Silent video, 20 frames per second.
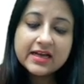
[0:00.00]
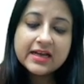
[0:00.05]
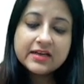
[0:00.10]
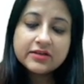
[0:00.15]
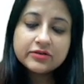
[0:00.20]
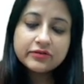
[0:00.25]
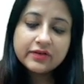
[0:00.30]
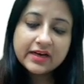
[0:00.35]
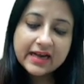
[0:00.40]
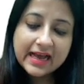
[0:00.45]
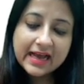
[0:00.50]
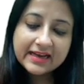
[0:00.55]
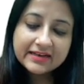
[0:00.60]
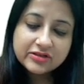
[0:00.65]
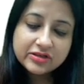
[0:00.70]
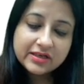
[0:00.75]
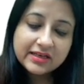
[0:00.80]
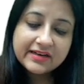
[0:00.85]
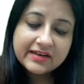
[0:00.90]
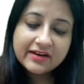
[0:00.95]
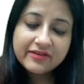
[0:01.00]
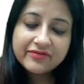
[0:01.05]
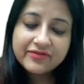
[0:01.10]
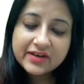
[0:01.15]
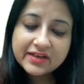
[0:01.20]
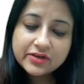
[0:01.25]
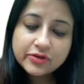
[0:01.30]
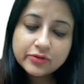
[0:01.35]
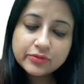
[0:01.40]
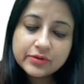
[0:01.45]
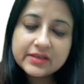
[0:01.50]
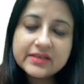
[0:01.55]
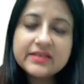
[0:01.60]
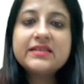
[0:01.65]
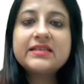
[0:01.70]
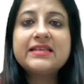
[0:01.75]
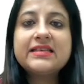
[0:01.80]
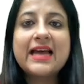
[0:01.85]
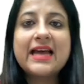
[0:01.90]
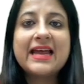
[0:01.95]
So we are actually referring to
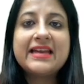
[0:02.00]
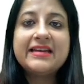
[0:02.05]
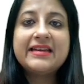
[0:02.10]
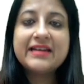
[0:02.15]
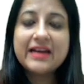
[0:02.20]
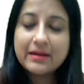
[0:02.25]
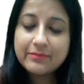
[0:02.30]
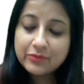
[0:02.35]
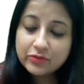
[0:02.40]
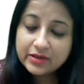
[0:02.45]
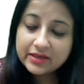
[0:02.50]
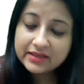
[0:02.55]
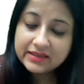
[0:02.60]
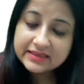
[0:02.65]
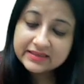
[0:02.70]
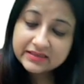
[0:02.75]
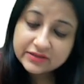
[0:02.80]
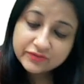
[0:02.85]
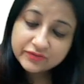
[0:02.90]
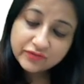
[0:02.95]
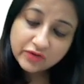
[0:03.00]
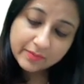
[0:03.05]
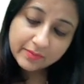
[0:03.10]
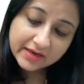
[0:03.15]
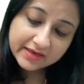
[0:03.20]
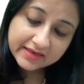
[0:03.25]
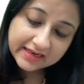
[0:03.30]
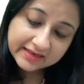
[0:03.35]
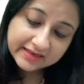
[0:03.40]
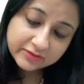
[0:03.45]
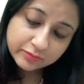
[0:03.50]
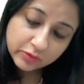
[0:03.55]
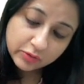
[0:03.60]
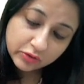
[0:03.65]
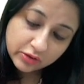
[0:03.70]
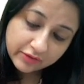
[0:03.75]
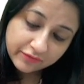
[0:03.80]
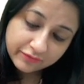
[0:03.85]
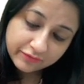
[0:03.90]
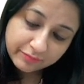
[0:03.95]
this diagram. Okay, this is from our
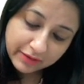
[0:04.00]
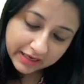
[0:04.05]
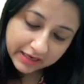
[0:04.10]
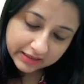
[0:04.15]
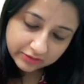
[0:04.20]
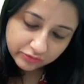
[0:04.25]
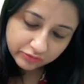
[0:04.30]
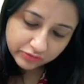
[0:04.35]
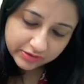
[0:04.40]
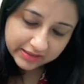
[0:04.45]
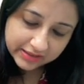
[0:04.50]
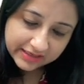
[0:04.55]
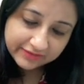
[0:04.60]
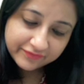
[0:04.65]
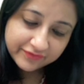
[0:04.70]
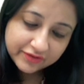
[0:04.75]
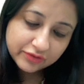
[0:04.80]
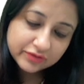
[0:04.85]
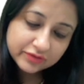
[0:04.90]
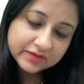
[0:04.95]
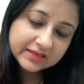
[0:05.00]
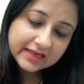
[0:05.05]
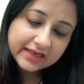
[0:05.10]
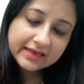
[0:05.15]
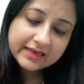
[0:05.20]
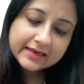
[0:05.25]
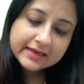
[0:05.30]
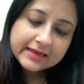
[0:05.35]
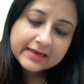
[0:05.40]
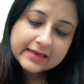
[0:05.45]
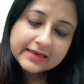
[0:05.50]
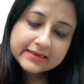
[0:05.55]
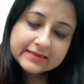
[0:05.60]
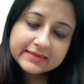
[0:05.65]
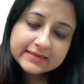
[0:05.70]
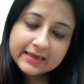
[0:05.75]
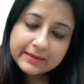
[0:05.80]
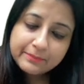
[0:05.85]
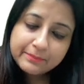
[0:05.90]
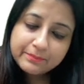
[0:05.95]
textbook of PYQ only. If you see
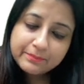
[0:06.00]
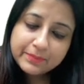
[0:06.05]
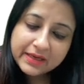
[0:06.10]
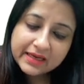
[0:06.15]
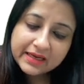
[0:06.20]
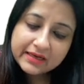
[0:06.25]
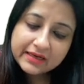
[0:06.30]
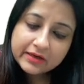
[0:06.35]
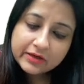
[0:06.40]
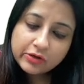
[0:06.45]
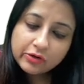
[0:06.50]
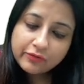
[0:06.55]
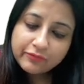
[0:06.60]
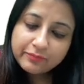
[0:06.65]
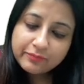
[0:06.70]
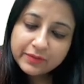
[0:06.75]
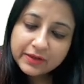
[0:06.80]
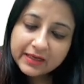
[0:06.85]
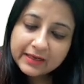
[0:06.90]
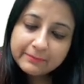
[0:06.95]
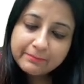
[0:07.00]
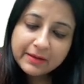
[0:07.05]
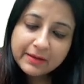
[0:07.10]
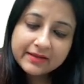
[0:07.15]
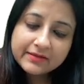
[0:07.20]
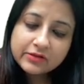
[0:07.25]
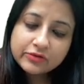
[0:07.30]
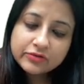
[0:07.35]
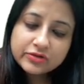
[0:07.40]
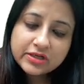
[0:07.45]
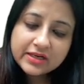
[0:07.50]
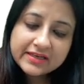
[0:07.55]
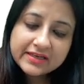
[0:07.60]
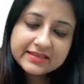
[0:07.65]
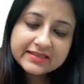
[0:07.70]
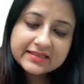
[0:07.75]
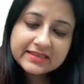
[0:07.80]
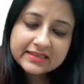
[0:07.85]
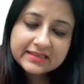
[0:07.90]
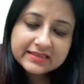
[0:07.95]
period of
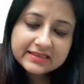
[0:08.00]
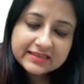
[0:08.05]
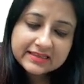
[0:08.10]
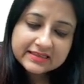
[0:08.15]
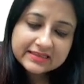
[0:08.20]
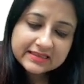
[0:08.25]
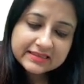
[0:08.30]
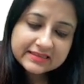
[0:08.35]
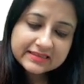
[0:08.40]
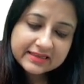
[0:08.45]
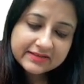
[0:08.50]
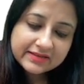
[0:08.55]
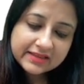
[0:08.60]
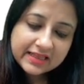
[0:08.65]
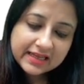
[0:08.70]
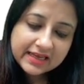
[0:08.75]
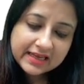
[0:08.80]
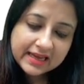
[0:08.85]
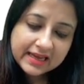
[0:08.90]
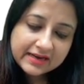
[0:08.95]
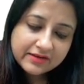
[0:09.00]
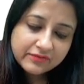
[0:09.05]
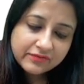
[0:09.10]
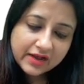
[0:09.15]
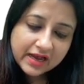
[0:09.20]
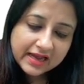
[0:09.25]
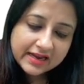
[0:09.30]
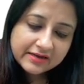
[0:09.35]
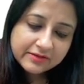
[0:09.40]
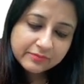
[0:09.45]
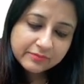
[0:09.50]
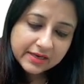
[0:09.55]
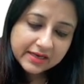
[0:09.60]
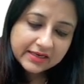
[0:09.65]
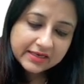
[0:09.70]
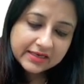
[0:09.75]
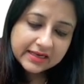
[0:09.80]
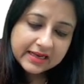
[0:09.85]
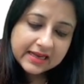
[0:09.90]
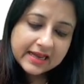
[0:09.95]
pre-pathogenesis, this is in the
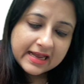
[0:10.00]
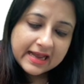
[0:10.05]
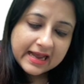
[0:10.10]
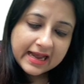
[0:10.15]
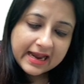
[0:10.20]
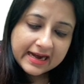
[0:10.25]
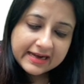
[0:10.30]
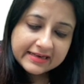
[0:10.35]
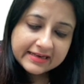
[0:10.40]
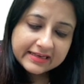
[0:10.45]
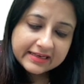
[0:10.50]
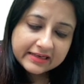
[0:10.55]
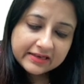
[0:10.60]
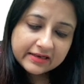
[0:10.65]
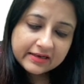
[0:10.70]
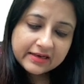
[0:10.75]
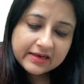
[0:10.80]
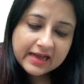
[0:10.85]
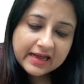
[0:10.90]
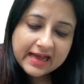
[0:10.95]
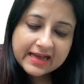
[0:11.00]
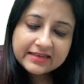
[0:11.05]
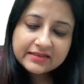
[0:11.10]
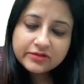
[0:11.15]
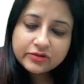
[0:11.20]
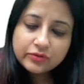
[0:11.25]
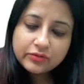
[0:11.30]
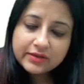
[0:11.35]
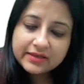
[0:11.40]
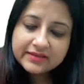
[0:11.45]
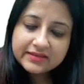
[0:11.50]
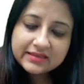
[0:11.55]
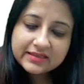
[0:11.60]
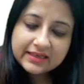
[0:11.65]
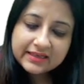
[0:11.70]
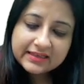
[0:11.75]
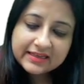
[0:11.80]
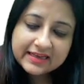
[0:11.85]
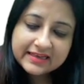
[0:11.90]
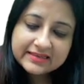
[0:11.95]
environment, and here as you can
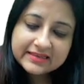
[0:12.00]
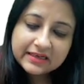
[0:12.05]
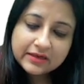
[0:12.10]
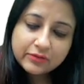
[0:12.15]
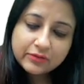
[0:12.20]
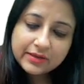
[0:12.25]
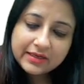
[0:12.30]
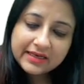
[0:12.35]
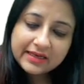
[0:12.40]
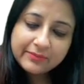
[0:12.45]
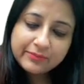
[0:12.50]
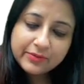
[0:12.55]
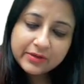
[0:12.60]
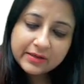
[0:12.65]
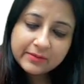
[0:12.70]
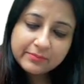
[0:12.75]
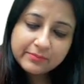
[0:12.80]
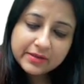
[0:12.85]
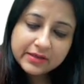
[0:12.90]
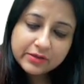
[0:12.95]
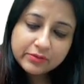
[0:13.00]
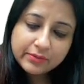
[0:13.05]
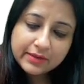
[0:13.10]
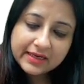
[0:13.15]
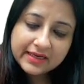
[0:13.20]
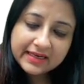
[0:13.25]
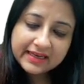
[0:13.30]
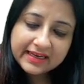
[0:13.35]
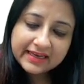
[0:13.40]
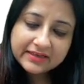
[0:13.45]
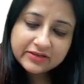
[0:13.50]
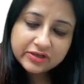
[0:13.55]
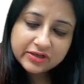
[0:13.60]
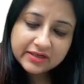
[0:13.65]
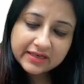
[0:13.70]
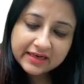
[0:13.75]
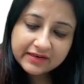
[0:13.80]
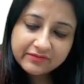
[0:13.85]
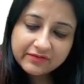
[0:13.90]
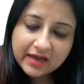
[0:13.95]
see there's equilibrium between
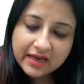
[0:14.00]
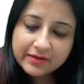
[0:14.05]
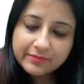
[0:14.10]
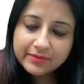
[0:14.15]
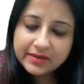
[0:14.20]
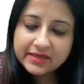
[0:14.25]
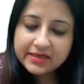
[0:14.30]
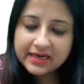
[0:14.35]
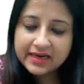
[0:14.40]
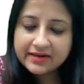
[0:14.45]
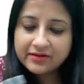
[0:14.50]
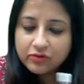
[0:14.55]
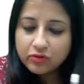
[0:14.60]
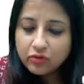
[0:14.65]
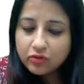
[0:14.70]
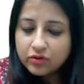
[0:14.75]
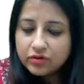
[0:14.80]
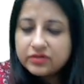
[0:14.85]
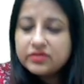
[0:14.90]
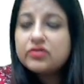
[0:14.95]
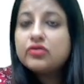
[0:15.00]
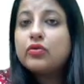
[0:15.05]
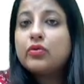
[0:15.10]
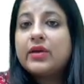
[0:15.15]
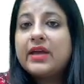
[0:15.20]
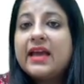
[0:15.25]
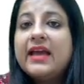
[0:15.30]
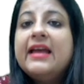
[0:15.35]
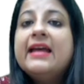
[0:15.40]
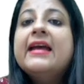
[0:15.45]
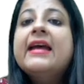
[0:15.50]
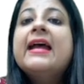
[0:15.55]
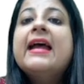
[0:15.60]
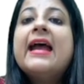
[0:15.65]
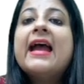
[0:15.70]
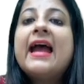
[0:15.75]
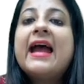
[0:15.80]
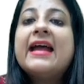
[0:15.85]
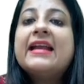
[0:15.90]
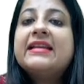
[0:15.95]
agent, environment and host. Okay,
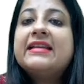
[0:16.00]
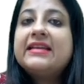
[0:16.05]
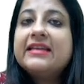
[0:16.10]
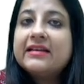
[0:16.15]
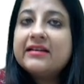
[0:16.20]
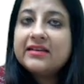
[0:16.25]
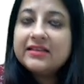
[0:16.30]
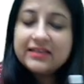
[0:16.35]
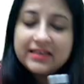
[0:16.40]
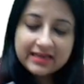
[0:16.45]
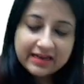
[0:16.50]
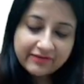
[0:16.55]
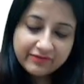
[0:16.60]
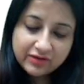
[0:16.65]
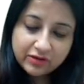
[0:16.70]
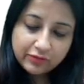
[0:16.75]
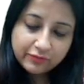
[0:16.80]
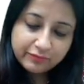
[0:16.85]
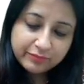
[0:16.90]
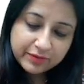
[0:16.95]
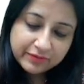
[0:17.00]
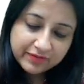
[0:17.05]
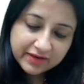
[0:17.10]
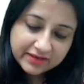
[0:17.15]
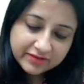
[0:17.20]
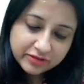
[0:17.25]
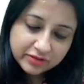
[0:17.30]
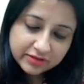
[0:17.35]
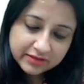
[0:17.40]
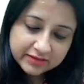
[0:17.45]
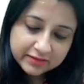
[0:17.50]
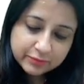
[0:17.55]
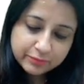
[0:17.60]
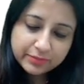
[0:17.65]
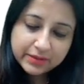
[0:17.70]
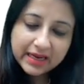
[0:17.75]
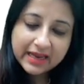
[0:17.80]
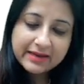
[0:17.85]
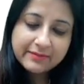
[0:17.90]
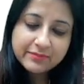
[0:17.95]
and here the level of prevention is
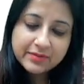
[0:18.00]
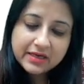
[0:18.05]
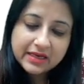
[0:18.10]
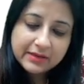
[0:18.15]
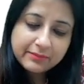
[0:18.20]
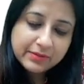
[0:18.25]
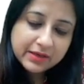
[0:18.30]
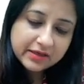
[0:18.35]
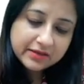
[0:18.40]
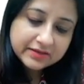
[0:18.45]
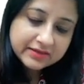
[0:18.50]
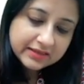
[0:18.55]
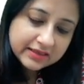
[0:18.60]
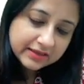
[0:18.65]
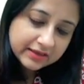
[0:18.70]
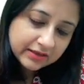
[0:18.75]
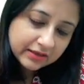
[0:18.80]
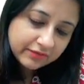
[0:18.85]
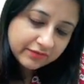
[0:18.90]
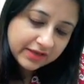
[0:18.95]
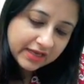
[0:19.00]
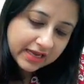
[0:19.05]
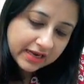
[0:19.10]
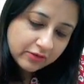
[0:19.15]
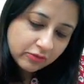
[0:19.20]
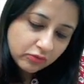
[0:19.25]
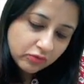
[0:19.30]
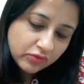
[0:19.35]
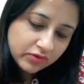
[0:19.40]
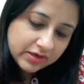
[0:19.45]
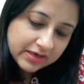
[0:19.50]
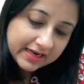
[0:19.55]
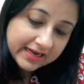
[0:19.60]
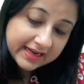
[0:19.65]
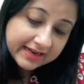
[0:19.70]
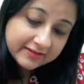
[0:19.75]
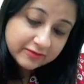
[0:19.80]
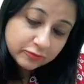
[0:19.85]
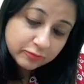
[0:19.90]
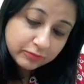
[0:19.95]
primary because here we are only
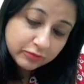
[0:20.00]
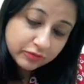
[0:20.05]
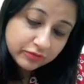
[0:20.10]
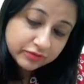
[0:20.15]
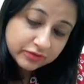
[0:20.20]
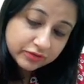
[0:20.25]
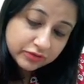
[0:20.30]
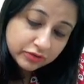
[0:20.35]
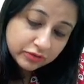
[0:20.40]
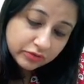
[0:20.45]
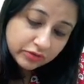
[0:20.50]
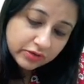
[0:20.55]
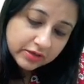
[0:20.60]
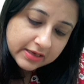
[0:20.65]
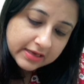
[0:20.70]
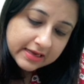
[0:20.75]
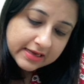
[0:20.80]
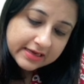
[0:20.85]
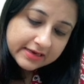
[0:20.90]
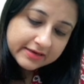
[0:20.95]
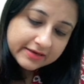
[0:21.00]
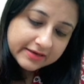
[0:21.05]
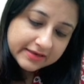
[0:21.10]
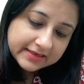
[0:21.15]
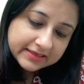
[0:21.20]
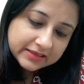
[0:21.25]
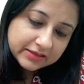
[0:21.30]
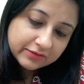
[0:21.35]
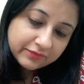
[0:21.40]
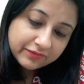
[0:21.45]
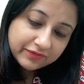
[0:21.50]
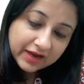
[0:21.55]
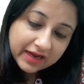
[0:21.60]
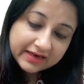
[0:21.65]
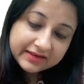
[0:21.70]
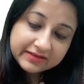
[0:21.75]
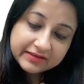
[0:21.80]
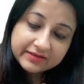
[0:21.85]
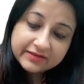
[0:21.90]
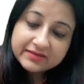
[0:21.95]
exposed to risk
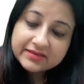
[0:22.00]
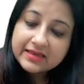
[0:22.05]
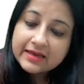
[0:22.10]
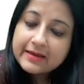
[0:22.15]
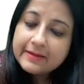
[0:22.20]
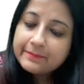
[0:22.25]
factors.